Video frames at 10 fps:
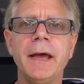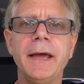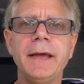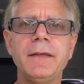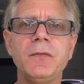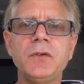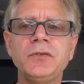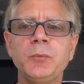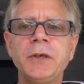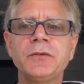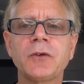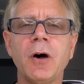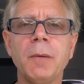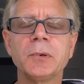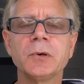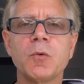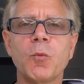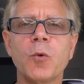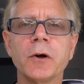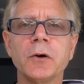And this week's topic,
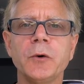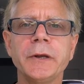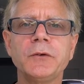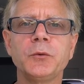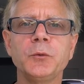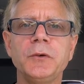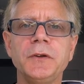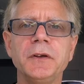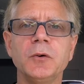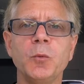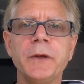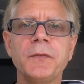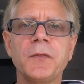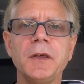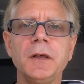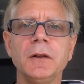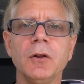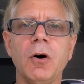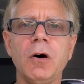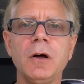we're going to deal with the
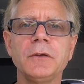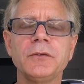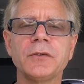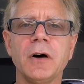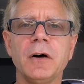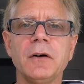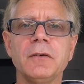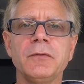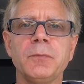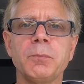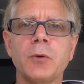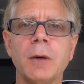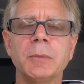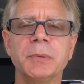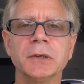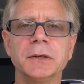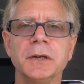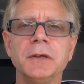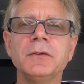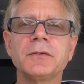laws of
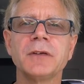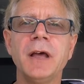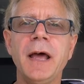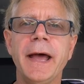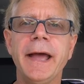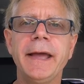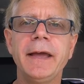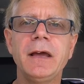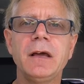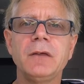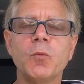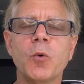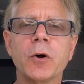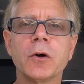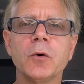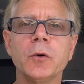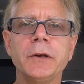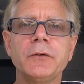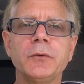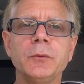probabilities. And we're
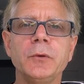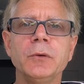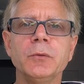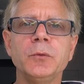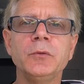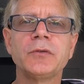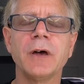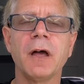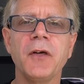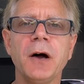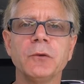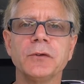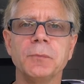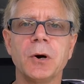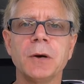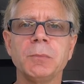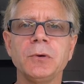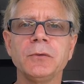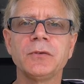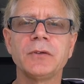going to use 1,000
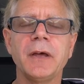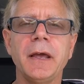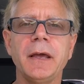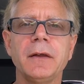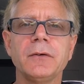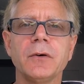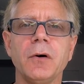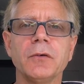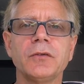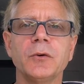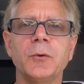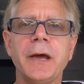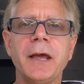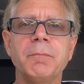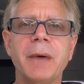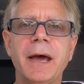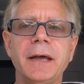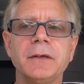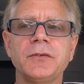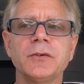marbles and also a
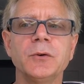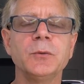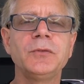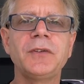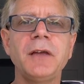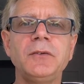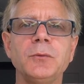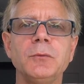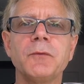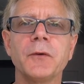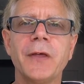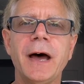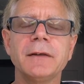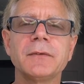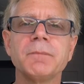bag. So stay tuned for that.